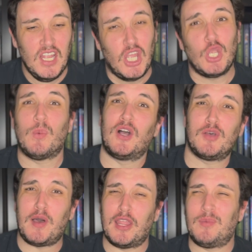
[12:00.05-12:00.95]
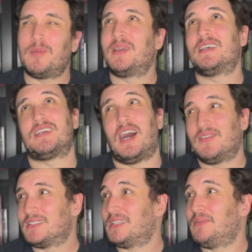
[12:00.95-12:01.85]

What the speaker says: You're welcome, Hollywood, because obviously